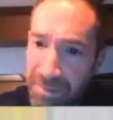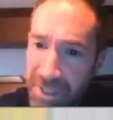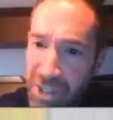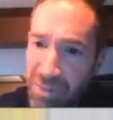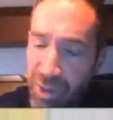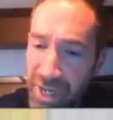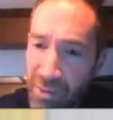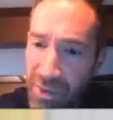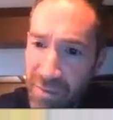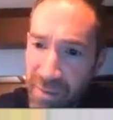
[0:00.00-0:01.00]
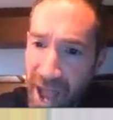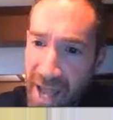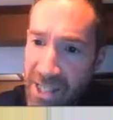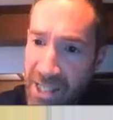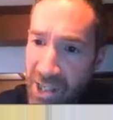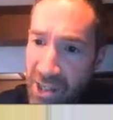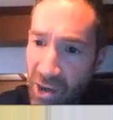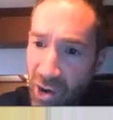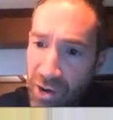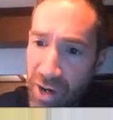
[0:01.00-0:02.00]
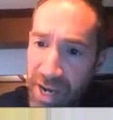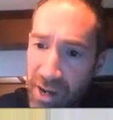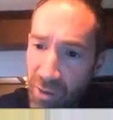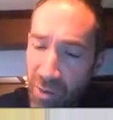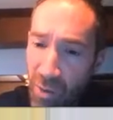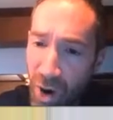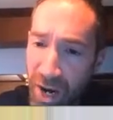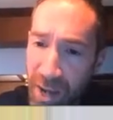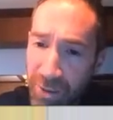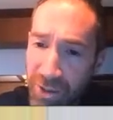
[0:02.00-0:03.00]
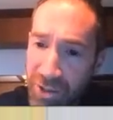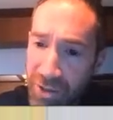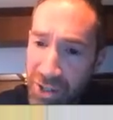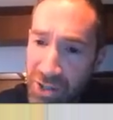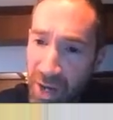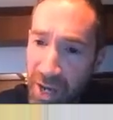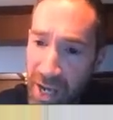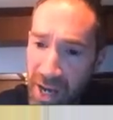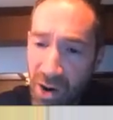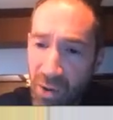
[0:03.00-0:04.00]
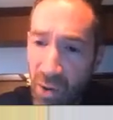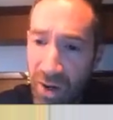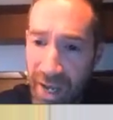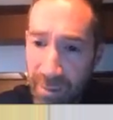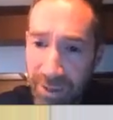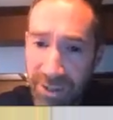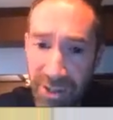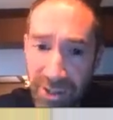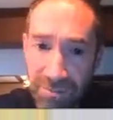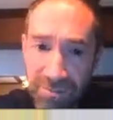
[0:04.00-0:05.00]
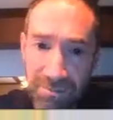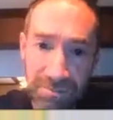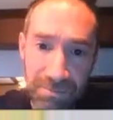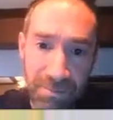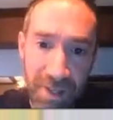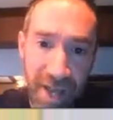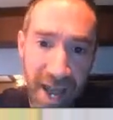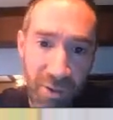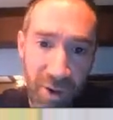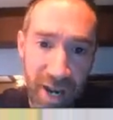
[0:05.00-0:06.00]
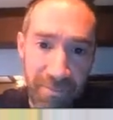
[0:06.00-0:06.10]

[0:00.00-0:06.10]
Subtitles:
spring with a mass that could alternate one amplitude this way, one amplitude that way.